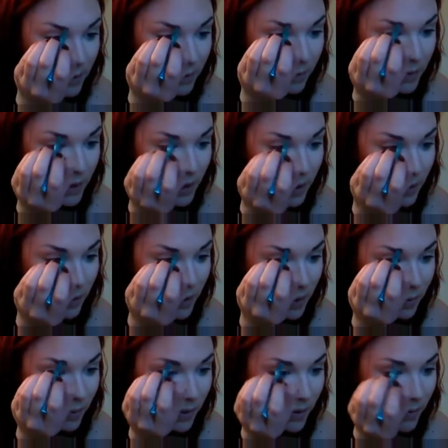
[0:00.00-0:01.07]
redoing
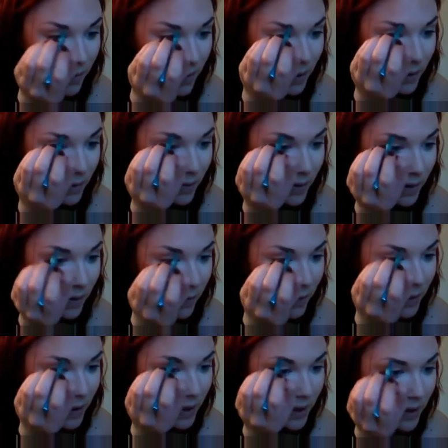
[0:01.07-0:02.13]
them over and over and over
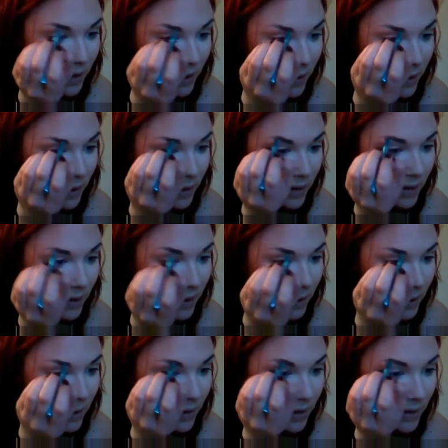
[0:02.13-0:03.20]
again.
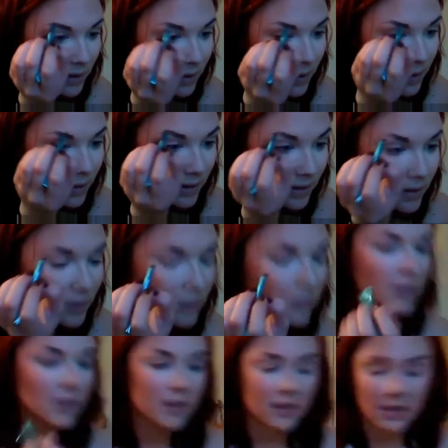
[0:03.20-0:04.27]
So
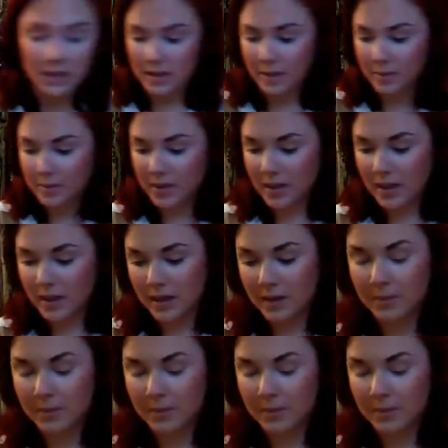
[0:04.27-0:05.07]
just accept it, and I